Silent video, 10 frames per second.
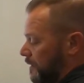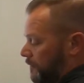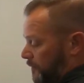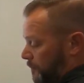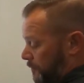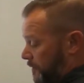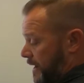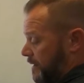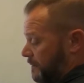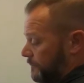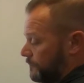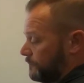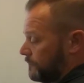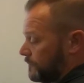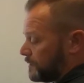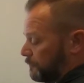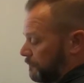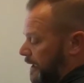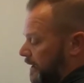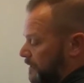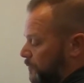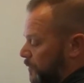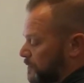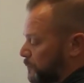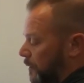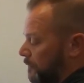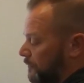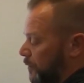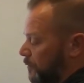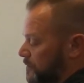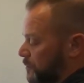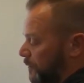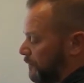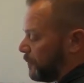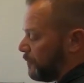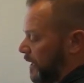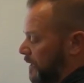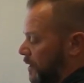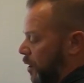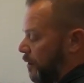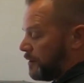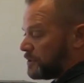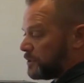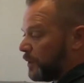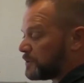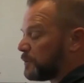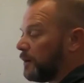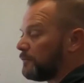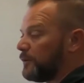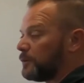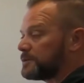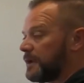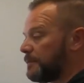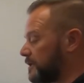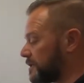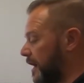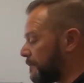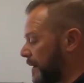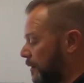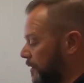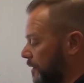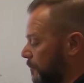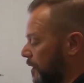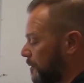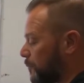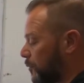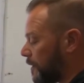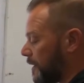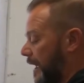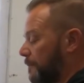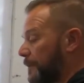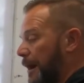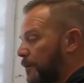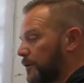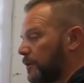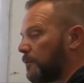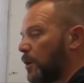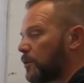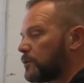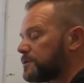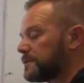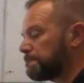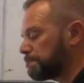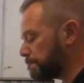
From green to red, you want twelve volts, or from green to orange, you want twelve volts. That means you got power to your motherboard and power to your motors.